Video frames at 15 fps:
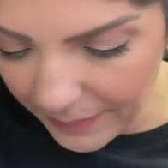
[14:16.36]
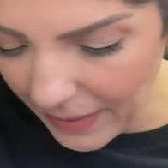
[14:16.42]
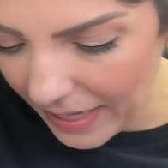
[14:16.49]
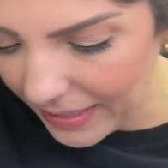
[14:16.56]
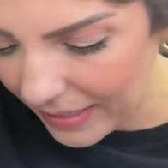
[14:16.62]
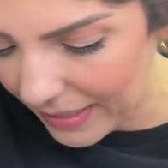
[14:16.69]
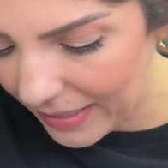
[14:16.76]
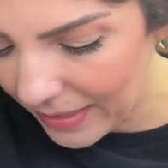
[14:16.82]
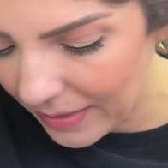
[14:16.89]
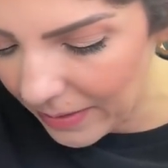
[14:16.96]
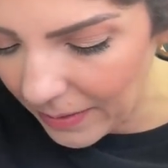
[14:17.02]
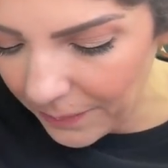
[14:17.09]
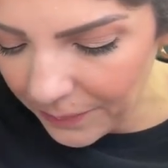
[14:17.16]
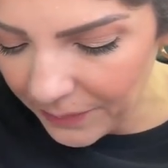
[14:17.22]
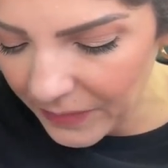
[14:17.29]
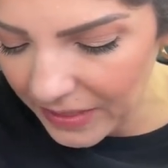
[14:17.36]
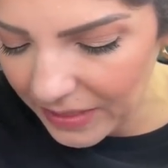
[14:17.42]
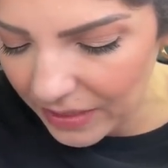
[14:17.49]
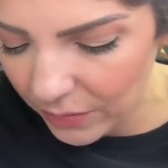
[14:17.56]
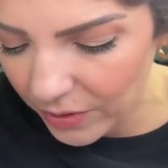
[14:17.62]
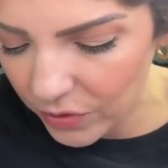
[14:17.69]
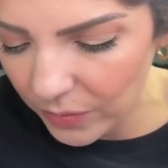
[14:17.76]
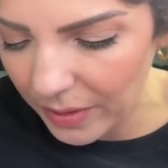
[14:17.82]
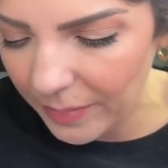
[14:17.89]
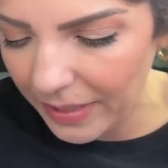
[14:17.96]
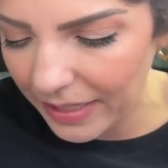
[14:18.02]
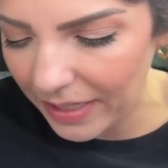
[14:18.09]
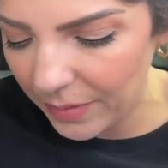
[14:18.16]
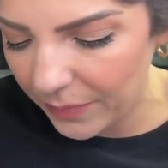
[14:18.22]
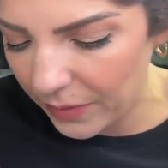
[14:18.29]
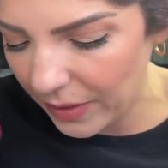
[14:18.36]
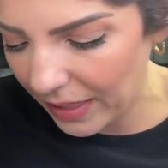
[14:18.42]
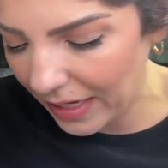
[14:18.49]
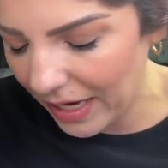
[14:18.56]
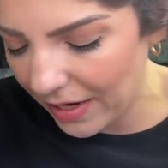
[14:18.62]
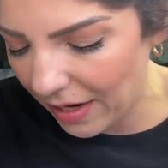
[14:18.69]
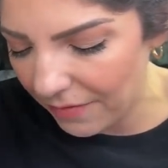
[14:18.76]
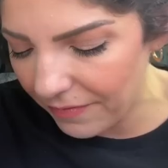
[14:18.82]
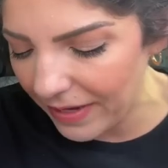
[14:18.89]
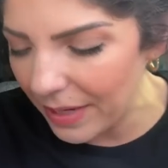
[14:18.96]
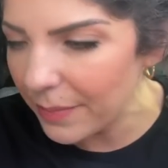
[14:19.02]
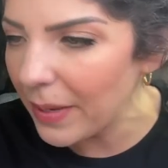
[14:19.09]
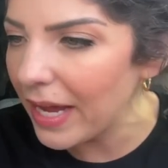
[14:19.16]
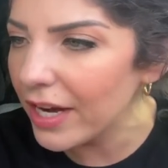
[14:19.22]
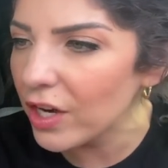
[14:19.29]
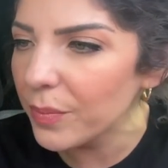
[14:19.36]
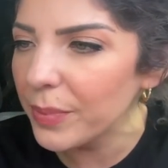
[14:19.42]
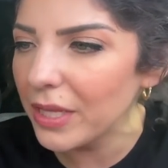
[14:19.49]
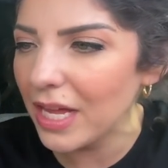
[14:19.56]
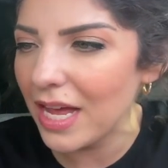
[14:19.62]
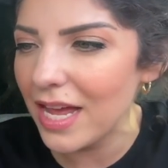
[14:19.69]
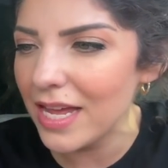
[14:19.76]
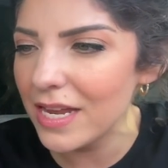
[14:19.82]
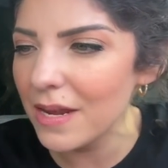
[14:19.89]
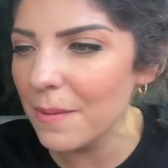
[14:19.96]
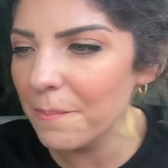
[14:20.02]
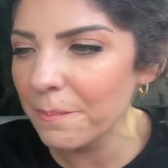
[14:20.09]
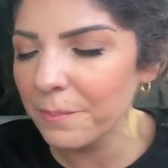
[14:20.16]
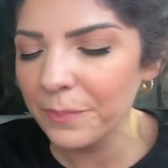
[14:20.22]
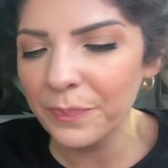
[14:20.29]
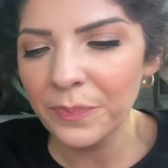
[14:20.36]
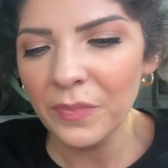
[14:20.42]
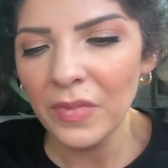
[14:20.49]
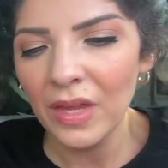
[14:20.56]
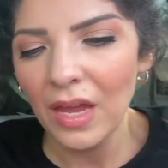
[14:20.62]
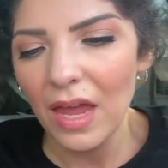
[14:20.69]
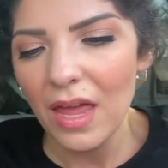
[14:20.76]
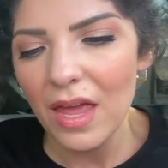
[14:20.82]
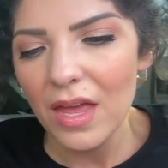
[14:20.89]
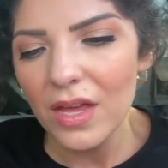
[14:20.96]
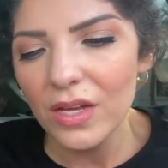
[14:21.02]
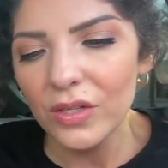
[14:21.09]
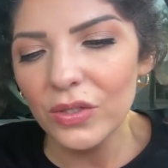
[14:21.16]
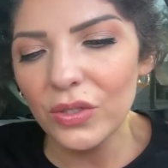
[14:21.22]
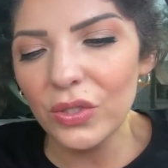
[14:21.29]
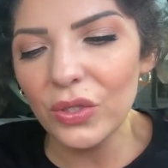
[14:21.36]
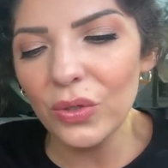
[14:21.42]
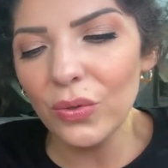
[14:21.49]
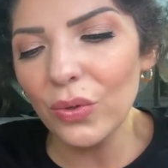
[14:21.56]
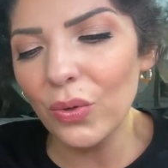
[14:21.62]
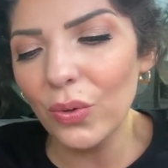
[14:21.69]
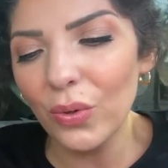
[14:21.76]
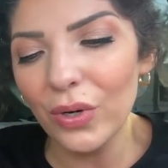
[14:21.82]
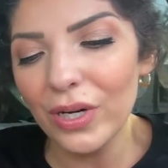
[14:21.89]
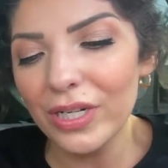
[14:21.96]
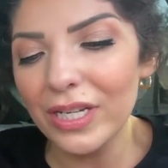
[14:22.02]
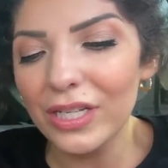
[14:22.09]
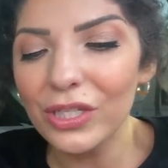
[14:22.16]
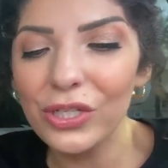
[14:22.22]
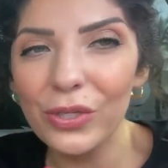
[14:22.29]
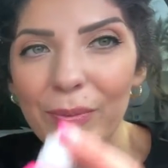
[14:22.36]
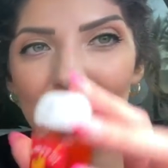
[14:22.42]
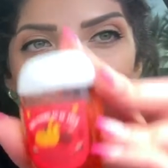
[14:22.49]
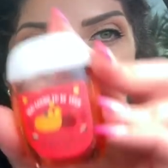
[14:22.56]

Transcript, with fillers: back in here. Let's see, which one am I gonna pick? I got Vampire Blood, Too Gored to Be